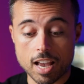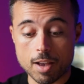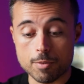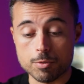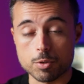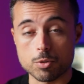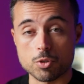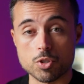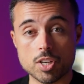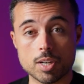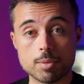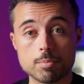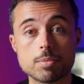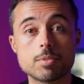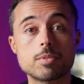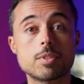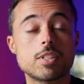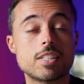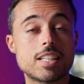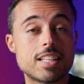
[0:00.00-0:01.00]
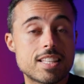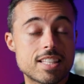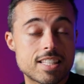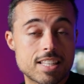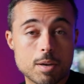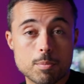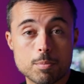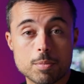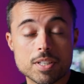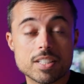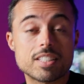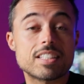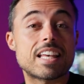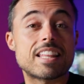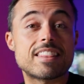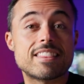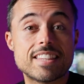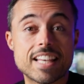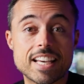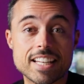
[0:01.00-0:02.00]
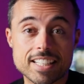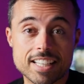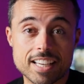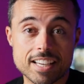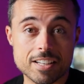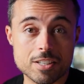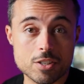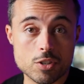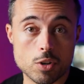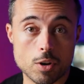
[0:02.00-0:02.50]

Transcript: have to jump to the separate and dedicated